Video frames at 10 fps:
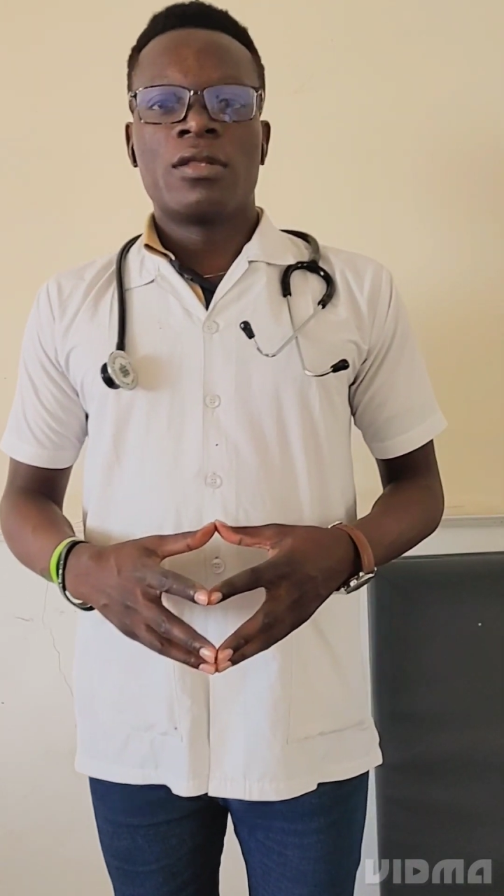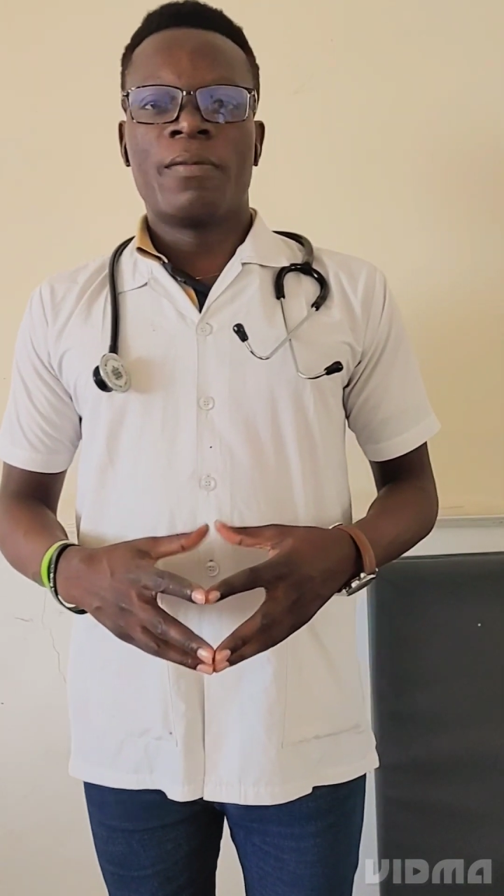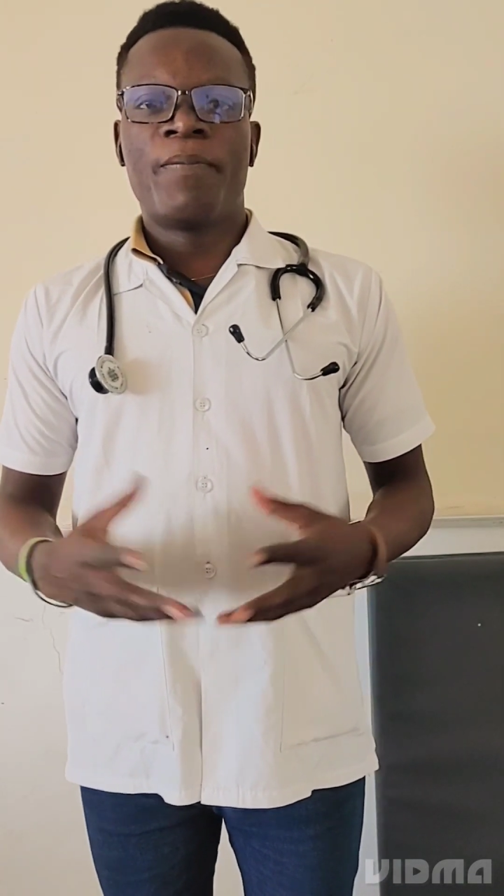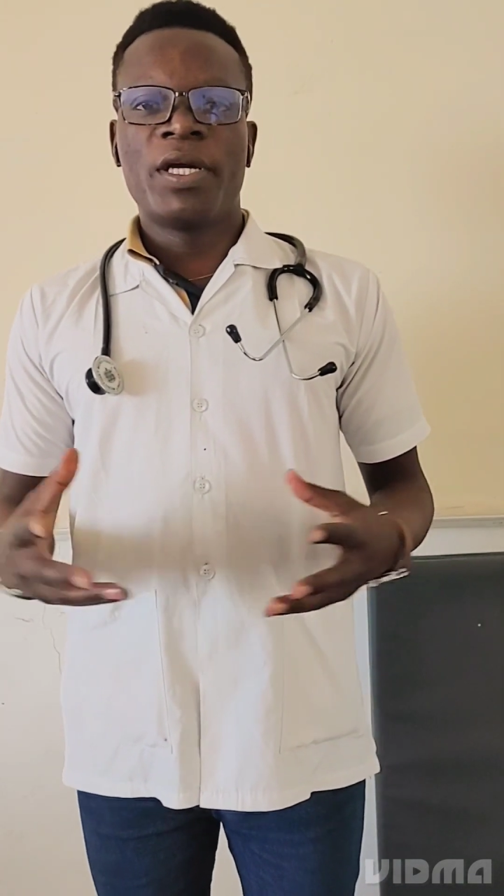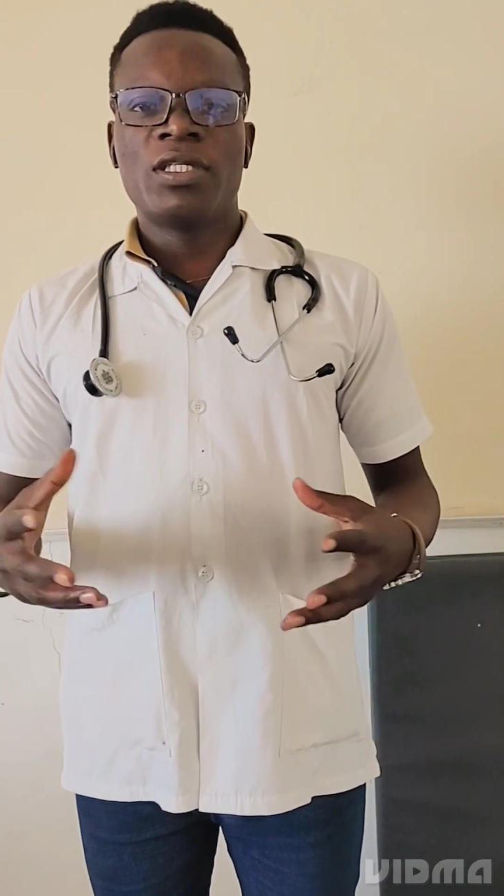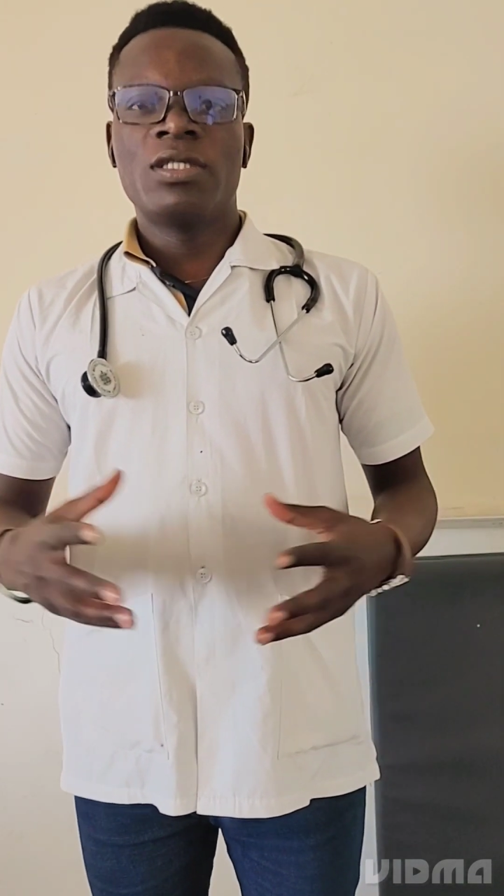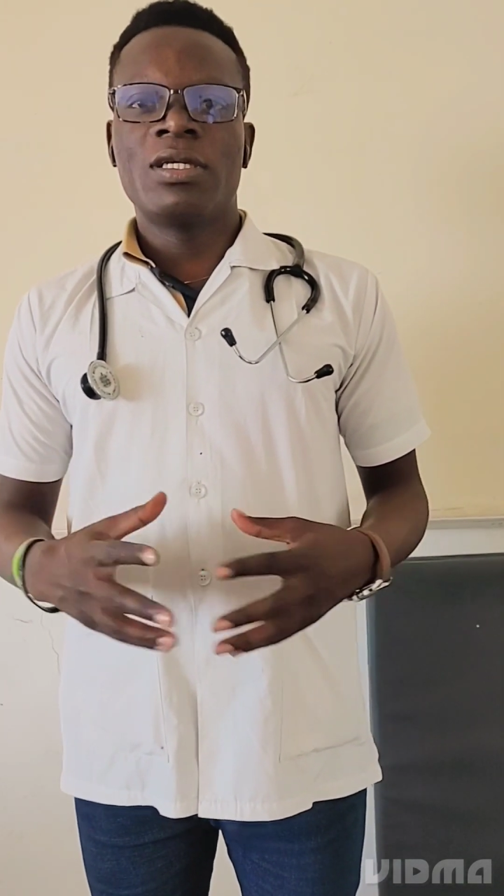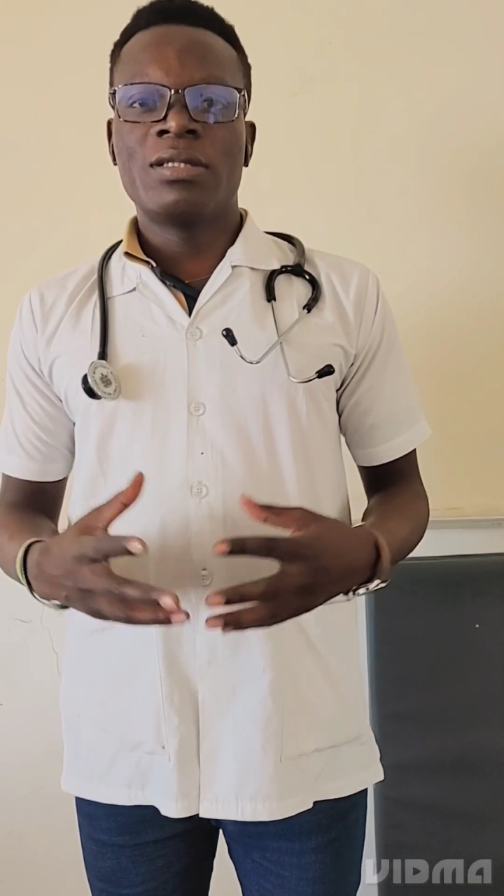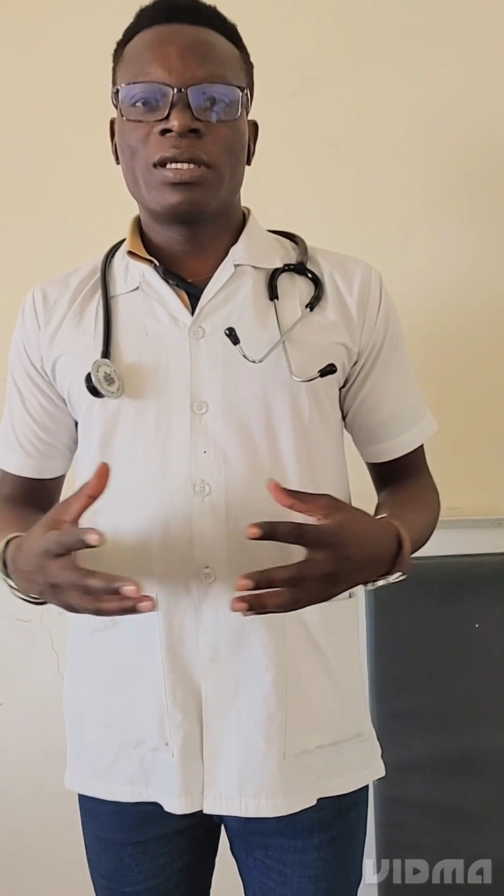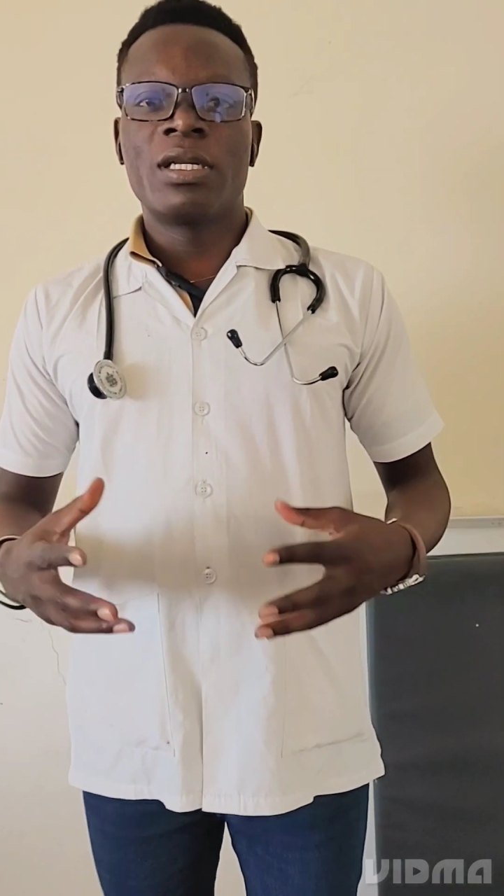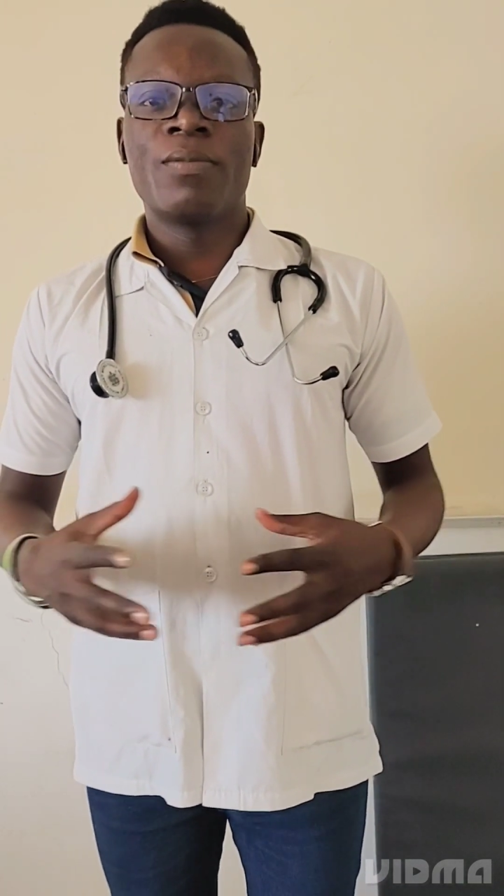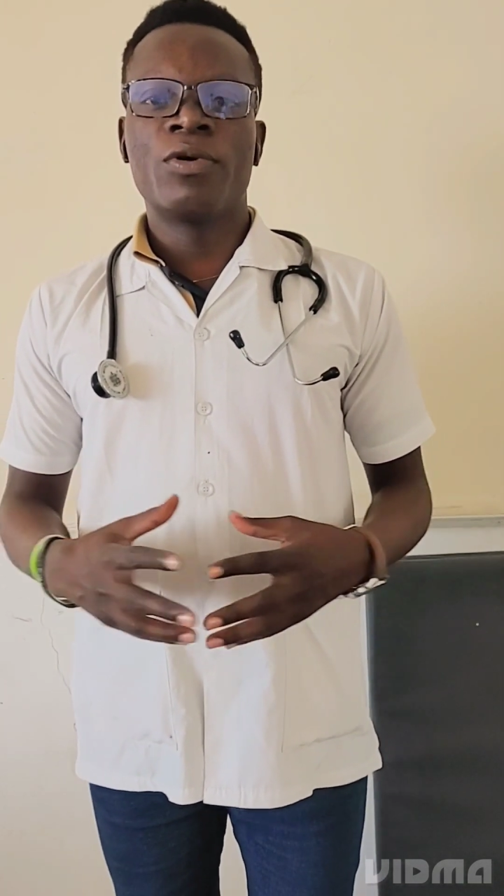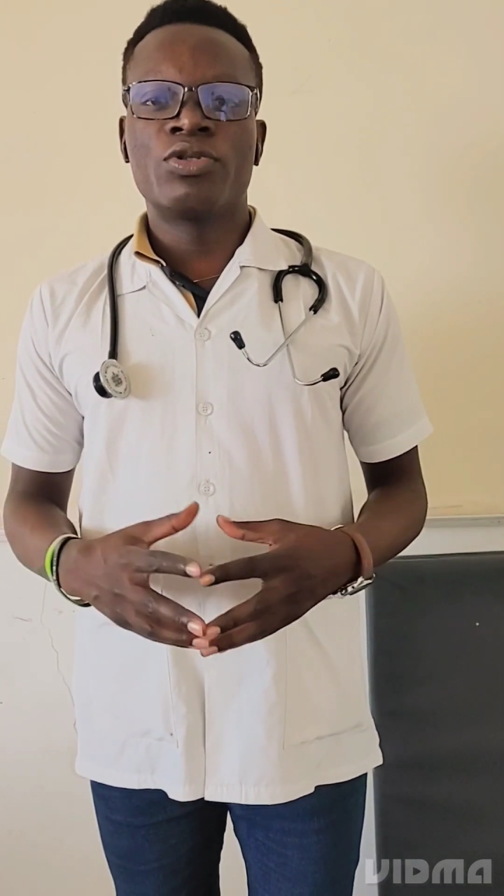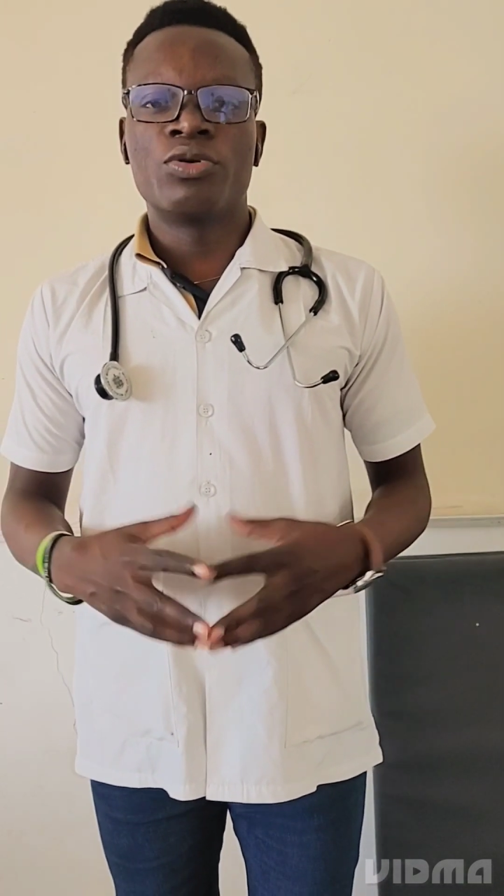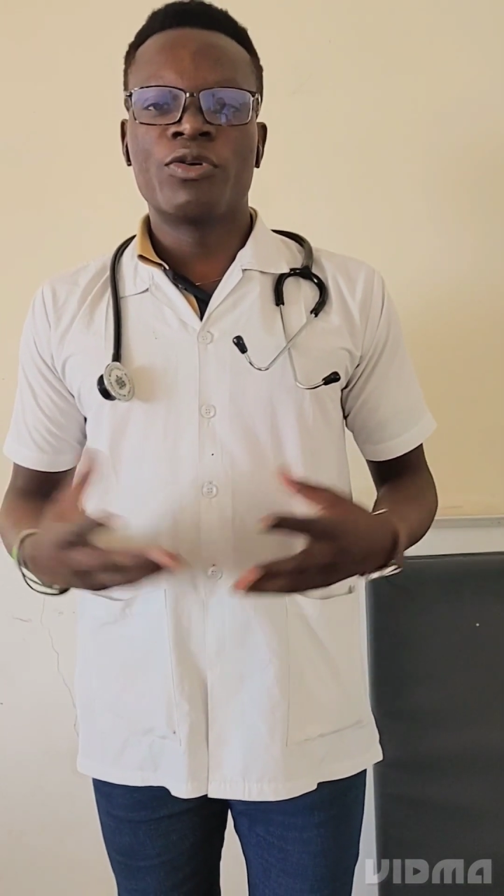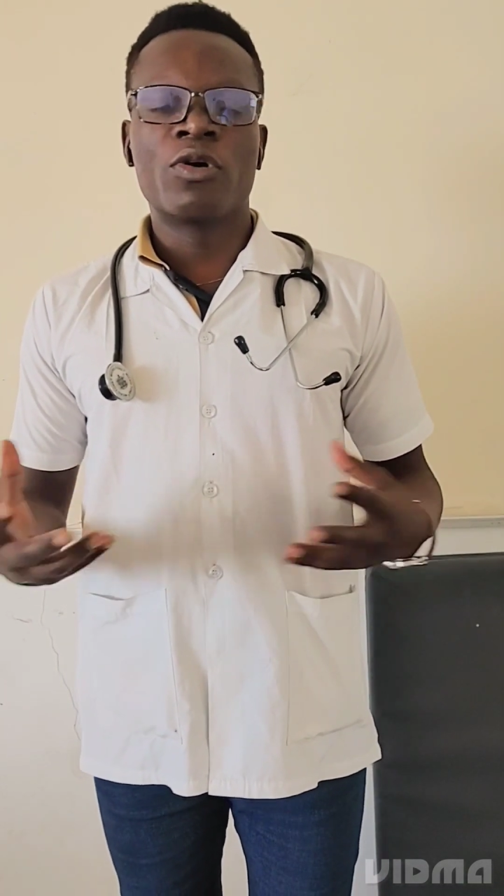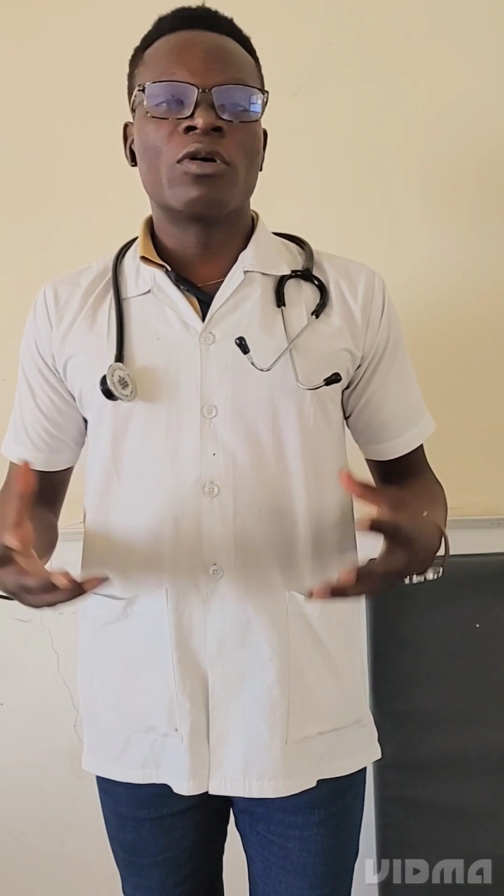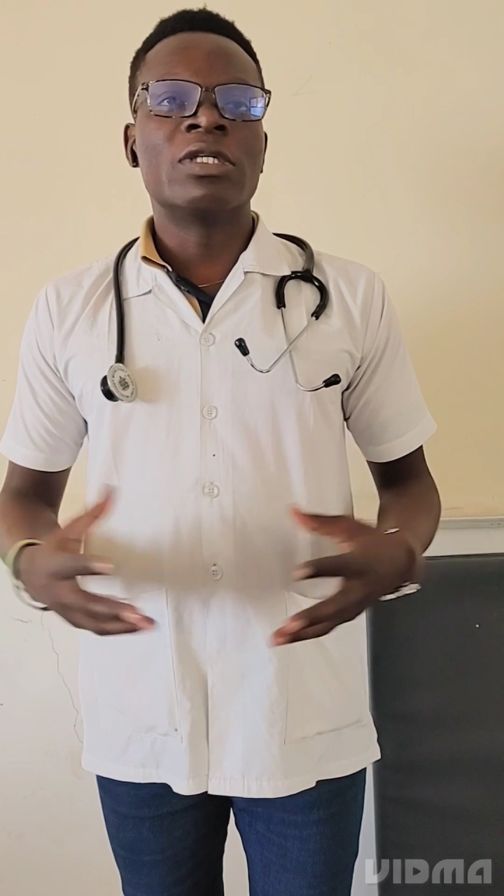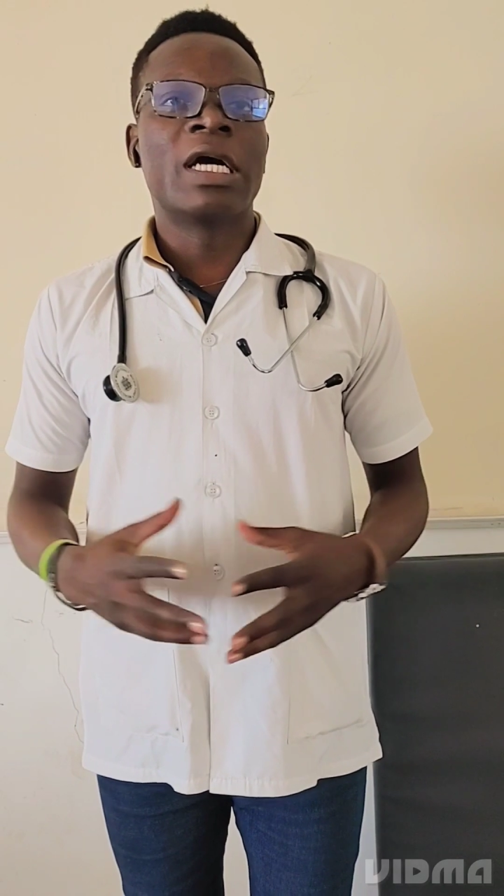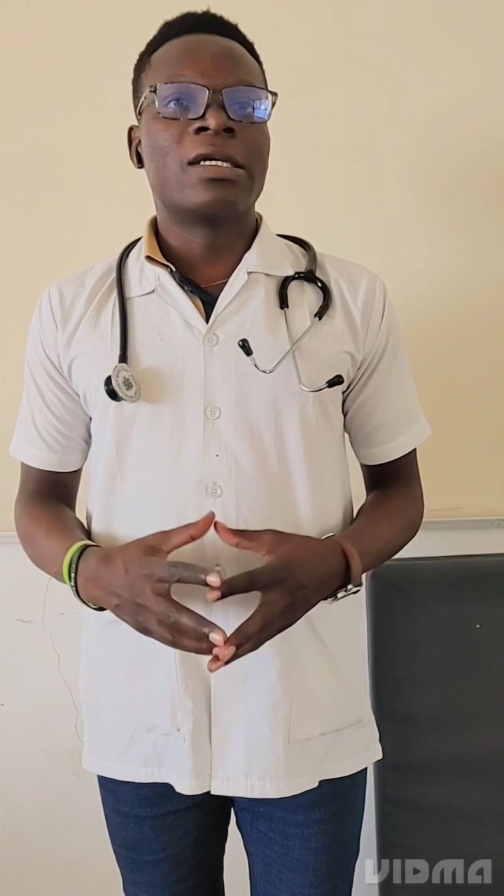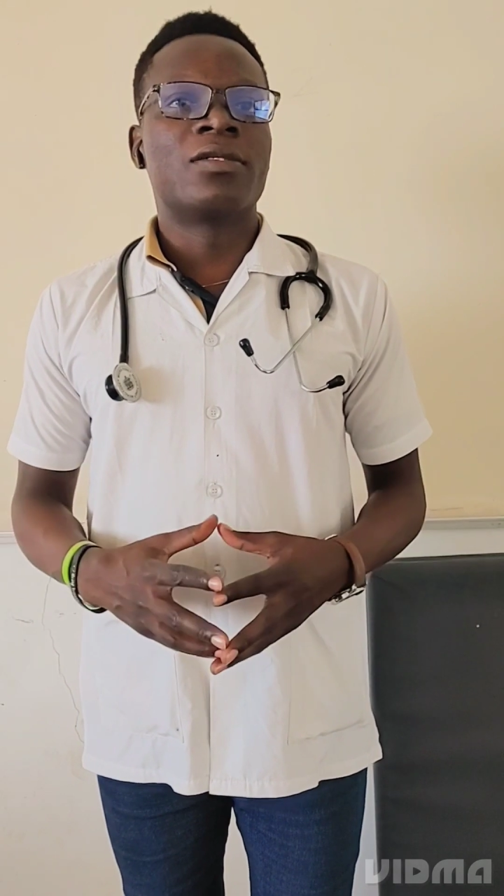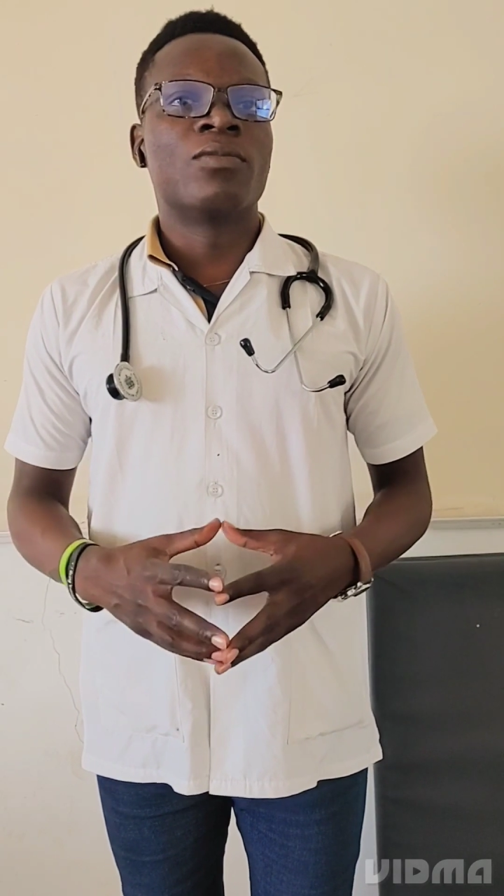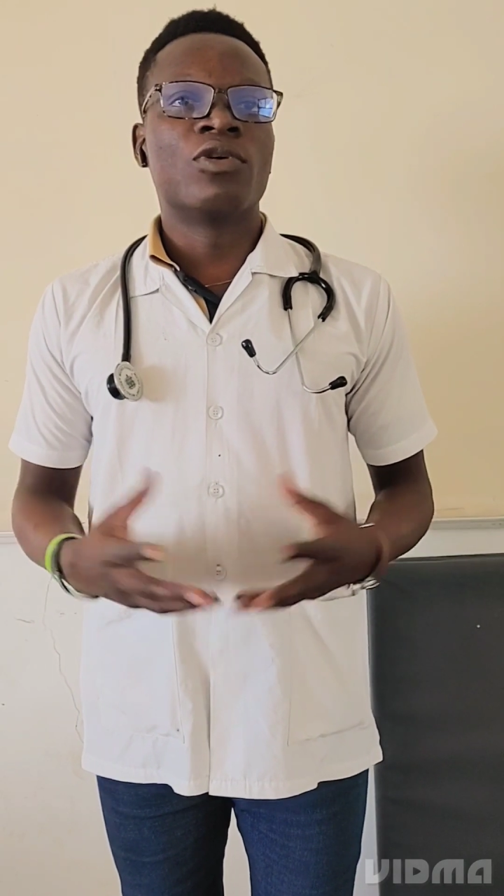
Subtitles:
the patient is unable to recognize,